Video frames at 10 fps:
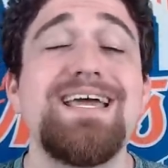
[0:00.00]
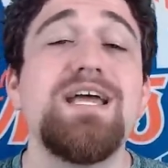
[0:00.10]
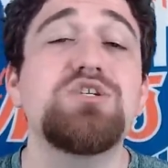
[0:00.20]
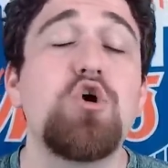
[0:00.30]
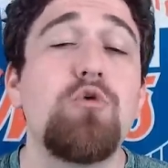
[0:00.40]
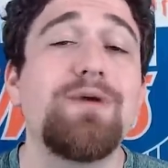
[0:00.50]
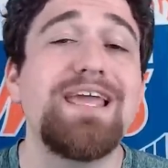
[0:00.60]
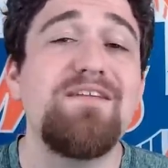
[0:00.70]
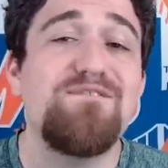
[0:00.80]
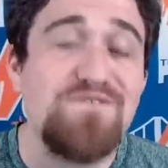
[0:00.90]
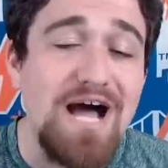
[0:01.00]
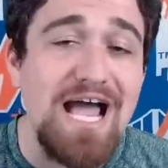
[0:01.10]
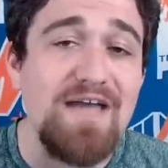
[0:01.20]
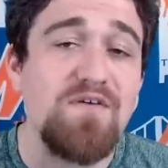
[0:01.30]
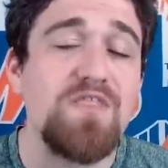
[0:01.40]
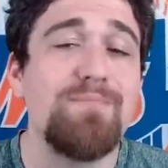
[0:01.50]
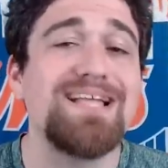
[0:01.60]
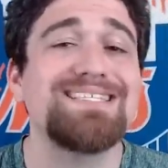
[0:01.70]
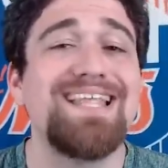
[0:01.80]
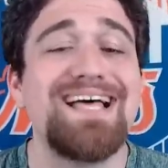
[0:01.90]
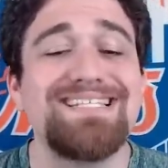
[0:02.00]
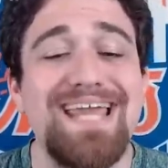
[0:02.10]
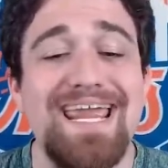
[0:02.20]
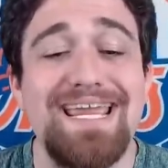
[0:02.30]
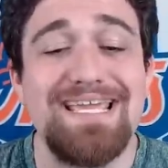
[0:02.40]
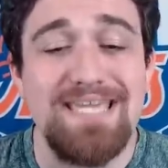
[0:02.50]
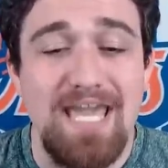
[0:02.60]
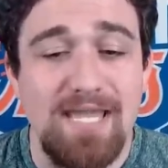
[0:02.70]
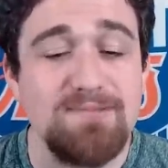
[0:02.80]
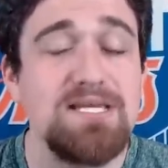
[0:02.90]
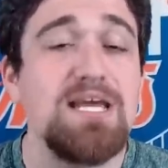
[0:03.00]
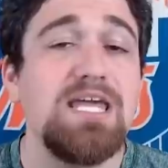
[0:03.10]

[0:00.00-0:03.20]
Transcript: He has homered in five of the Mets' last eight games.